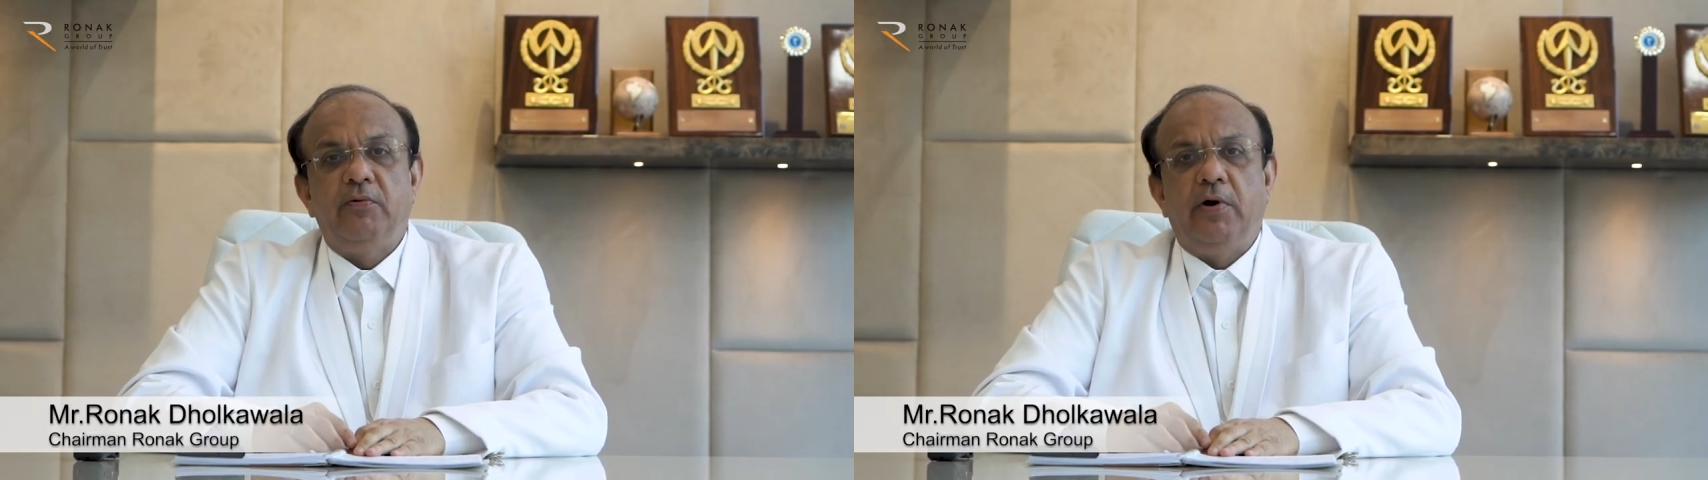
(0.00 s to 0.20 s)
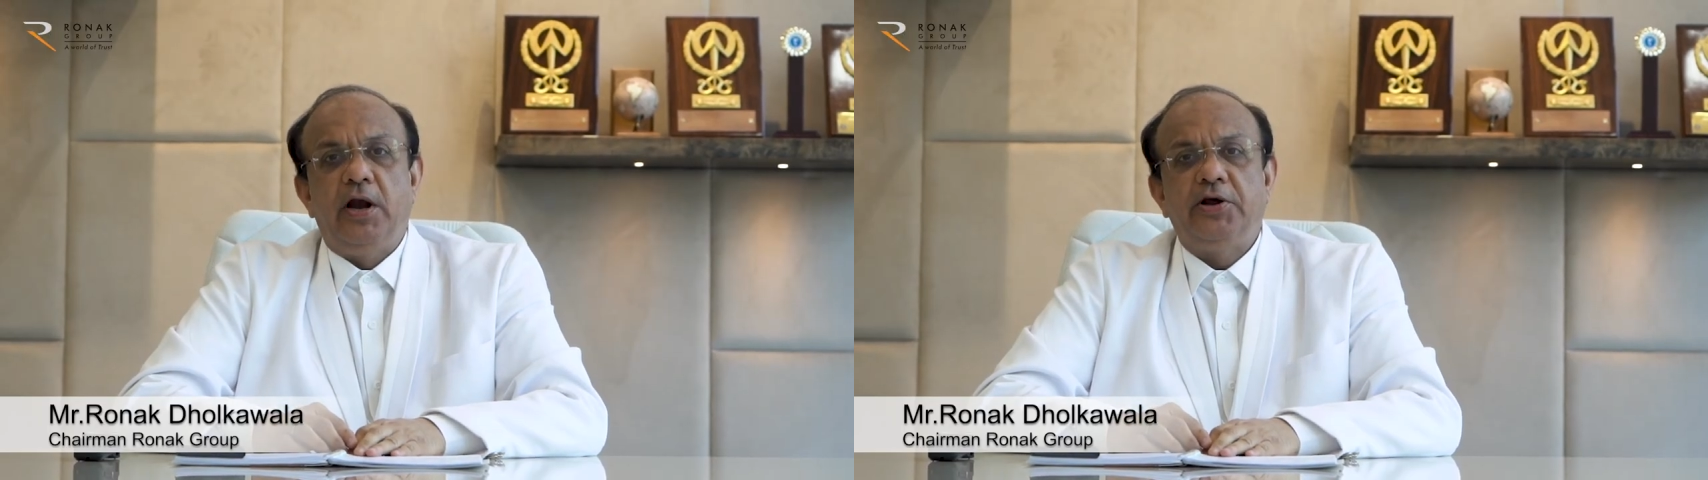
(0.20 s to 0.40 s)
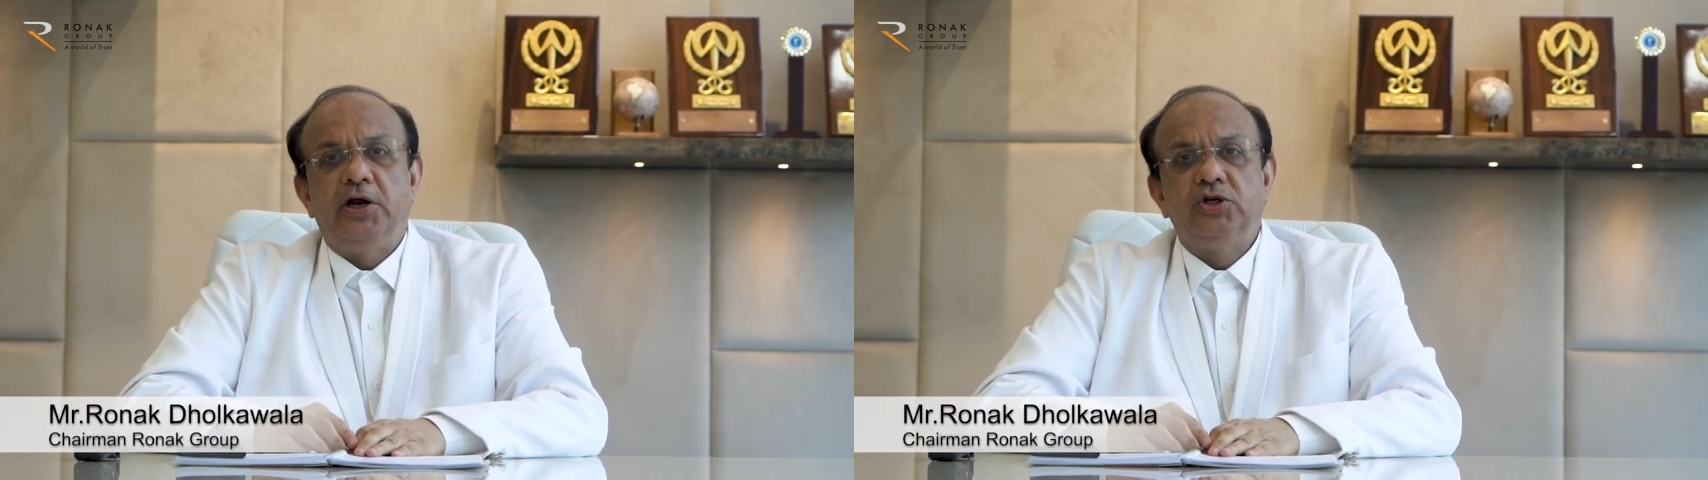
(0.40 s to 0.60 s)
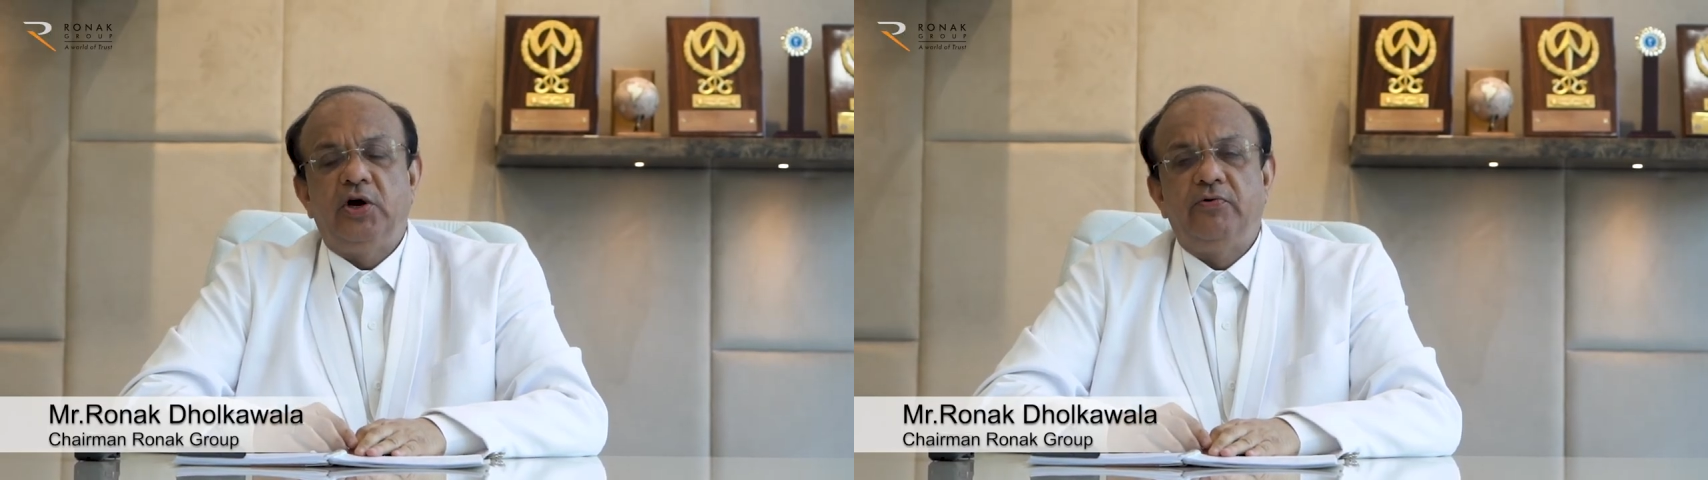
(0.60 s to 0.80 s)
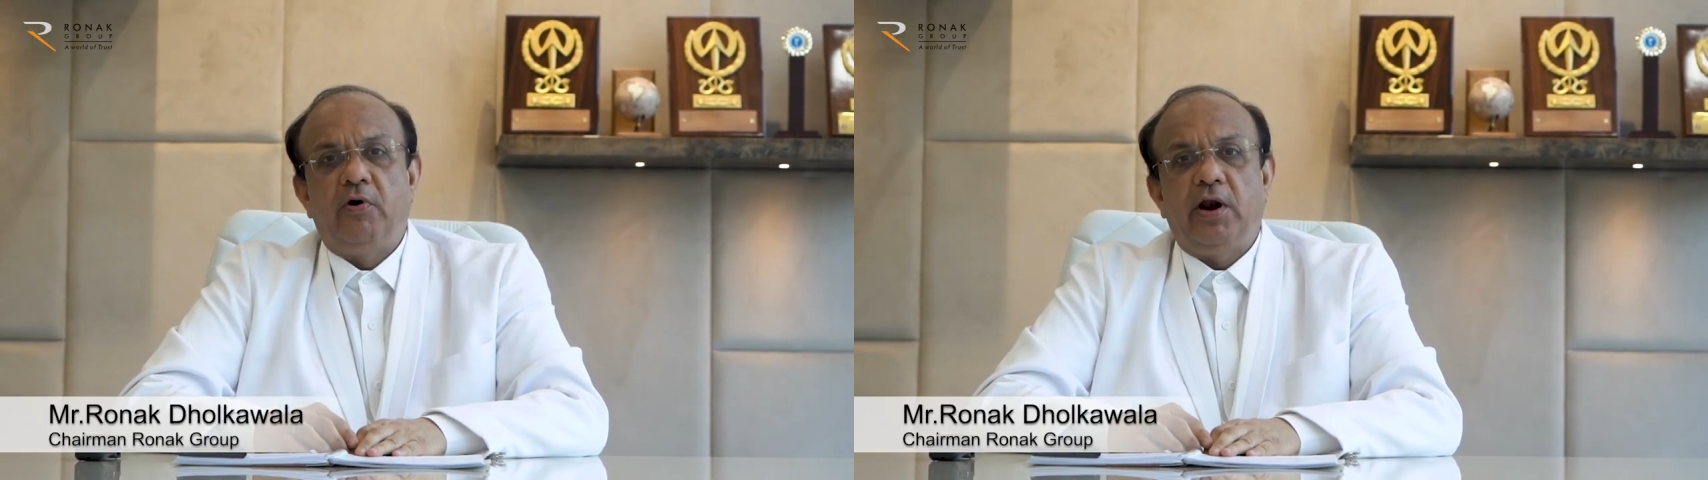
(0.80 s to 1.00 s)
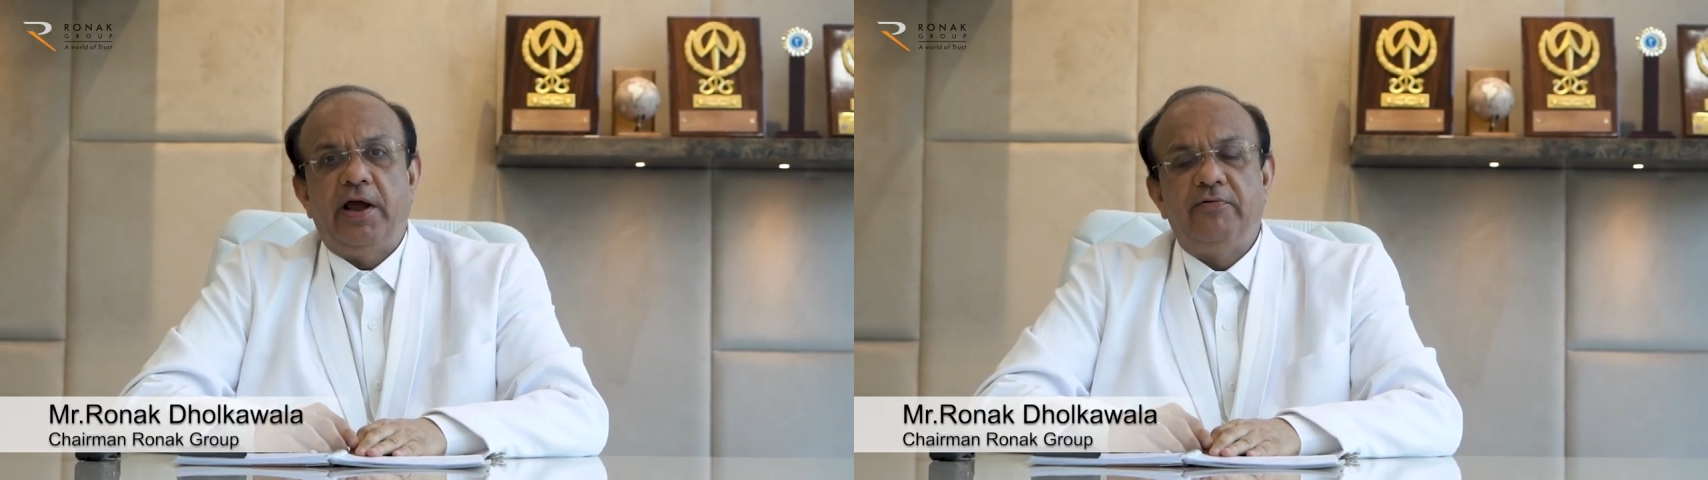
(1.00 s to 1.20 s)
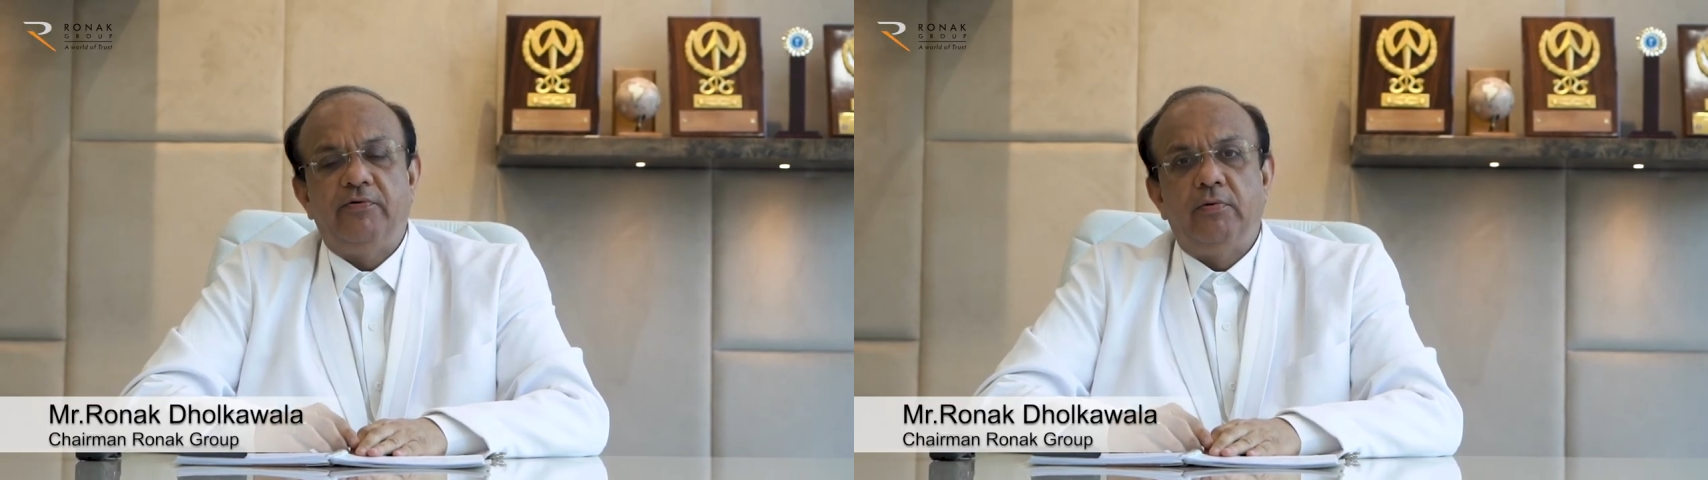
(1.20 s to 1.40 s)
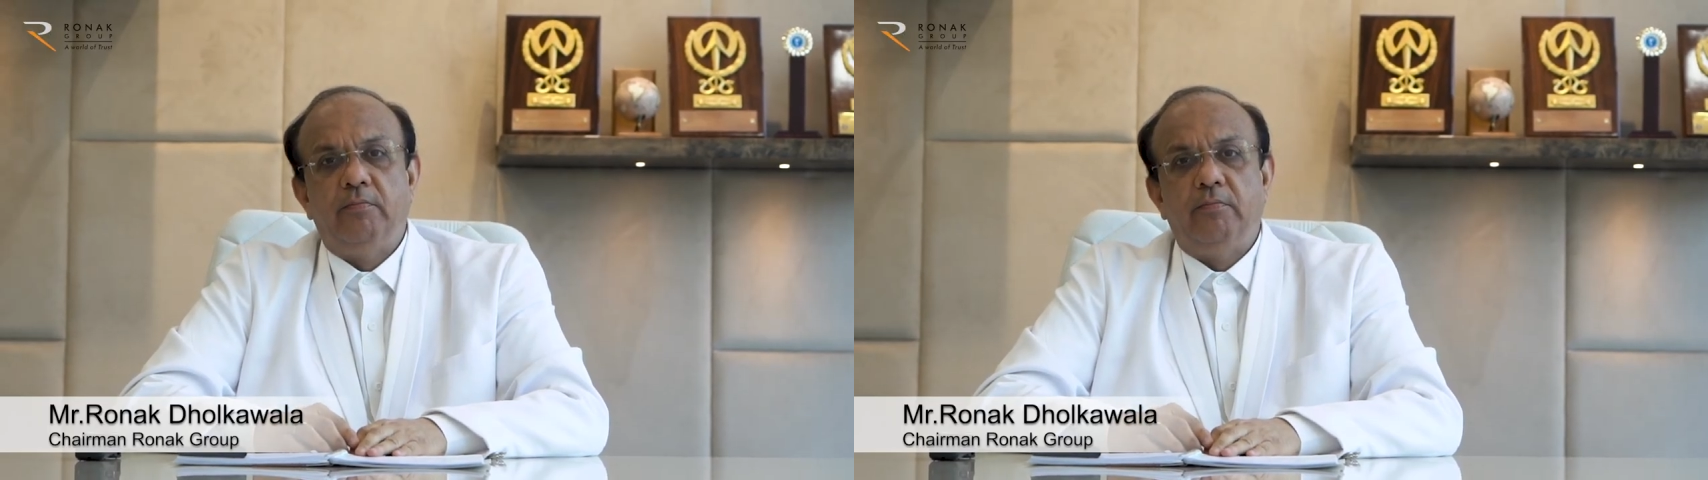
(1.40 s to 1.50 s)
wealthy, and joyful life.